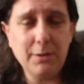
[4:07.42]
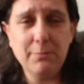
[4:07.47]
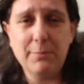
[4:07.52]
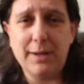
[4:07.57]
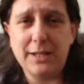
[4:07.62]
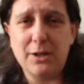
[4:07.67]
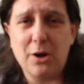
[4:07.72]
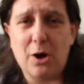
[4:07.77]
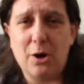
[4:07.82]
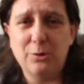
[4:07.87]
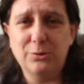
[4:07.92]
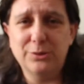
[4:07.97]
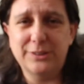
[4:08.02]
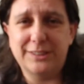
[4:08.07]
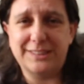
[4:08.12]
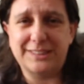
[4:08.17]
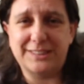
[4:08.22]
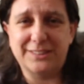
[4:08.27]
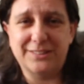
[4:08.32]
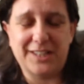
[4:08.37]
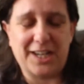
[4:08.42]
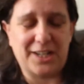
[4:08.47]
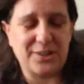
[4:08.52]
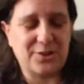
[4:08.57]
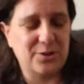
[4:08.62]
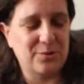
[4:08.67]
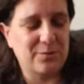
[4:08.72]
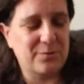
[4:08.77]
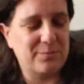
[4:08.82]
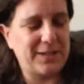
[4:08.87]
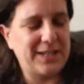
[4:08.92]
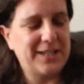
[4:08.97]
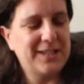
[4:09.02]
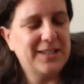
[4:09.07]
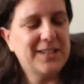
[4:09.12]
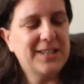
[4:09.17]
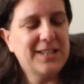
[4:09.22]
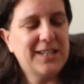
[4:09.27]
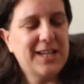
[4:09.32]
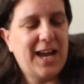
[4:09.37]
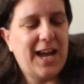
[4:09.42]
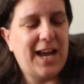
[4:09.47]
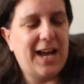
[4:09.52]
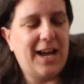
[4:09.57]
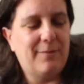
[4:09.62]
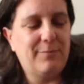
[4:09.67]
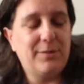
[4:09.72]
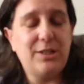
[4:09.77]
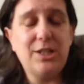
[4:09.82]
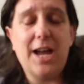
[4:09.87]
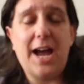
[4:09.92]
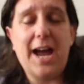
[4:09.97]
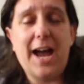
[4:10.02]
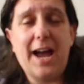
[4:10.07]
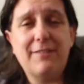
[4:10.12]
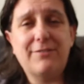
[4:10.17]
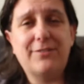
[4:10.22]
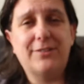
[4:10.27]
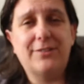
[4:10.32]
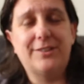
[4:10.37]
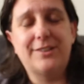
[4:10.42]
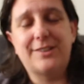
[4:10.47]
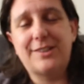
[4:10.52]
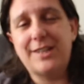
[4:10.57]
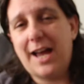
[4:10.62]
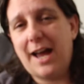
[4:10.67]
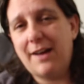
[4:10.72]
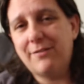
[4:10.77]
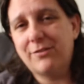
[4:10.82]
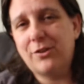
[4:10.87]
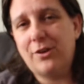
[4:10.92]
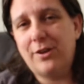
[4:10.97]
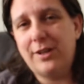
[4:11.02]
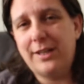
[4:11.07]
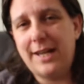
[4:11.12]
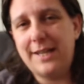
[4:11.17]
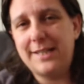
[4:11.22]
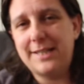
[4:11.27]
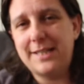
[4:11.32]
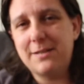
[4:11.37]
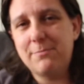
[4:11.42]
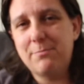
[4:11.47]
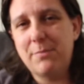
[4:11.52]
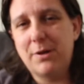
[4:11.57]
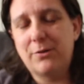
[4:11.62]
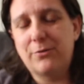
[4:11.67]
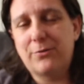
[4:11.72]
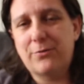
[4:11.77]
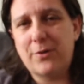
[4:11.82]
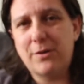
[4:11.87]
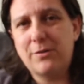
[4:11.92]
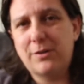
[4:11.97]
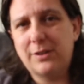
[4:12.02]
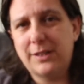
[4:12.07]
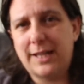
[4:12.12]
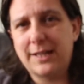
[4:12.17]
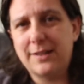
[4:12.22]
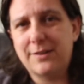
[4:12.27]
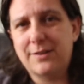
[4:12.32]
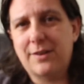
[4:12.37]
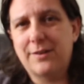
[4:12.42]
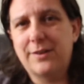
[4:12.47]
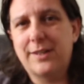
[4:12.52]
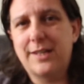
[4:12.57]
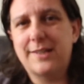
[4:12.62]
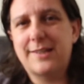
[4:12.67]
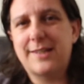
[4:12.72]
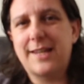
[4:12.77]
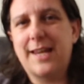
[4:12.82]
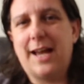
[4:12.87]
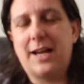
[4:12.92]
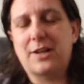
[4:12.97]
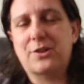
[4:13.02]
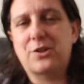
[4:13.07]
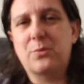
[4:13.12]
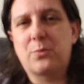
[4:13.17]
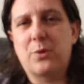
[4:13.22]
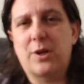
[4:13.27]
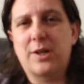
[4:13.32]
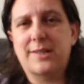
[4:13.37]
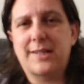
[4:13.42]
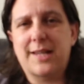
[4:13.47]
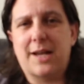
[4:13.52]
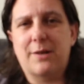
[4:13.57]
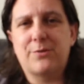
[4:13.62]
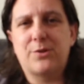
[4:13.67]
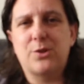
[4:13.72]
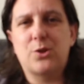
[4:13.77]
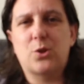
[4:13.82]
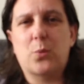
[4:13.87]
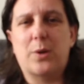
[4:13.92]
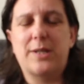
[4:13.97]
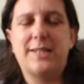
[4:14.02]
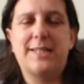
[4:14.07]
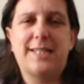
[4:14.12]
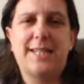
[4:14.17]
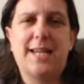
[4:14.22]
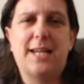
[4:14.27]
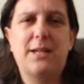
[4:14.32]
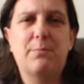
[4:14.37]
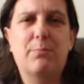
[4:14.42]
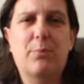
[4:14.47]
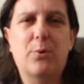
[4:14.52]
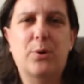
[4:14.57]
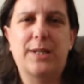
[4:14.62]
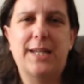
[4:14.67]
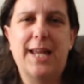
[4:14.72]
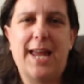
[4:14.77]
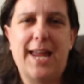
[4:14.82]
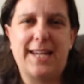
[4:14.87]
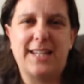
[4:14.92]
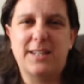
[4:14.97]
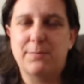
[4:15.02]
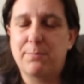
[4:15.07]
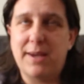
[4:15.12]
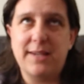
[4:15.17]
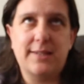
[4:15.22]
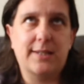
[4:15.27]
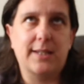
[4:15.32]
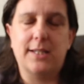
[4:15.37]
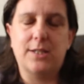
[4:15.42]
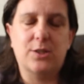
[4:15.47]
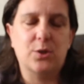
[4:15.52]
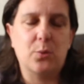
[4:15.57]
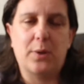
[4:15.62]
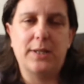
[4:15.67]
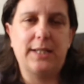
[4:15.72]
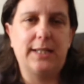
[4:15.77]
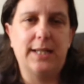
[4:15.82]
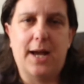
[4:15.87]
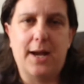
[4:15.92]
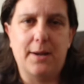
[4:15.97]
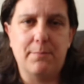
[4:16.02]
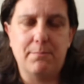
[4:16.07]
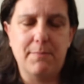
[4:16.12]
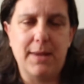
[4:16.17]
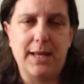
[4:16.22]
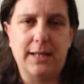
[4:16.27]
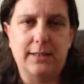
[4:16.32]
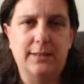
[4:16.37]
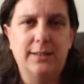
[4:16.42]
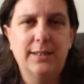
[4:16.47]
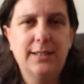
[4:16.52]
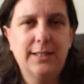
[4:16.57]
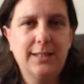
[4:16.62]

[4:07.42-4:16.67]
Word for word: my cold is still catching up with me. You haven't got an 18mm focal length on this. It actually works out to 28.8, basically 29mm.